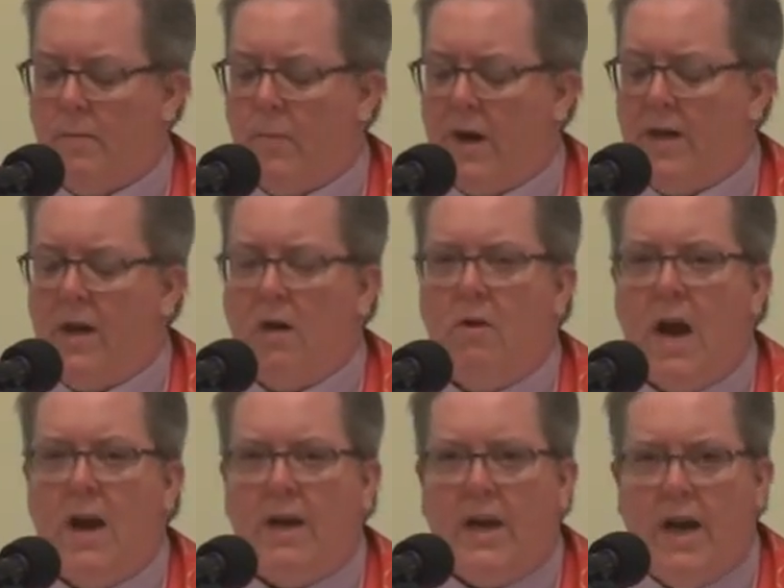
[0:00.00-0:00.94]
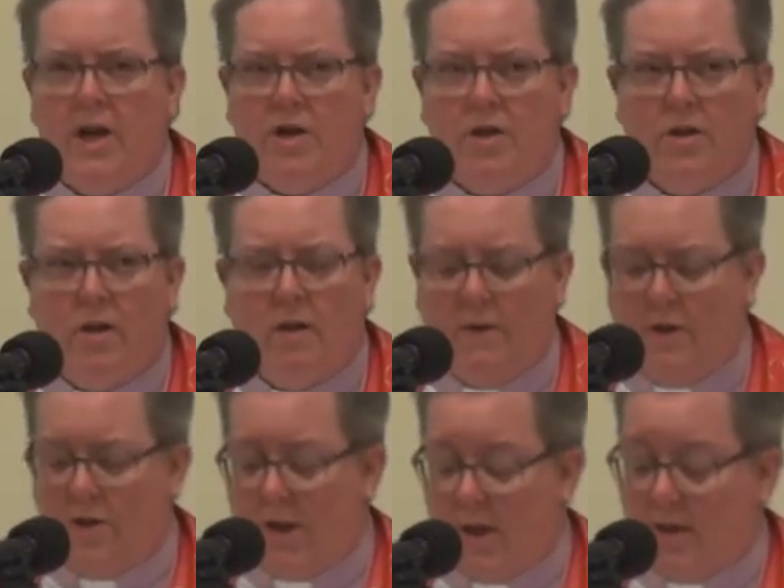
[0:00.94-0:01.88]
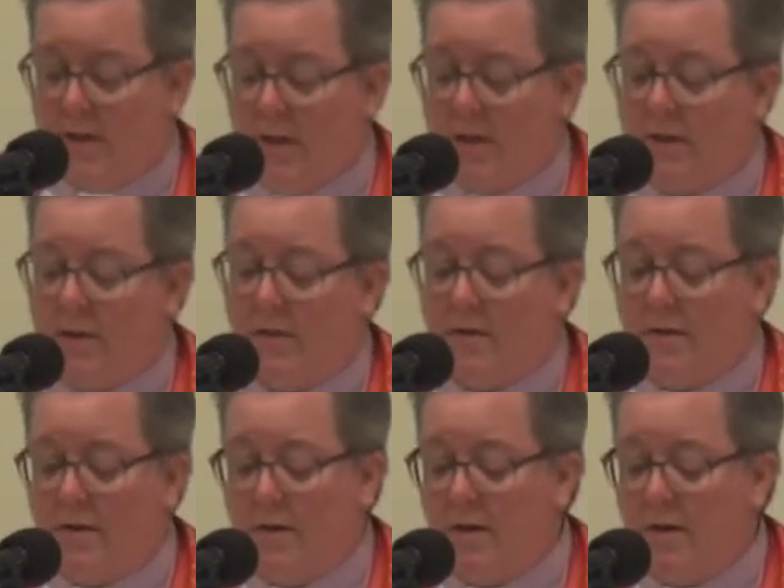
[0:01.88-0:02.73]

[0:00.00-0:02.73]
by the eradication of injustice.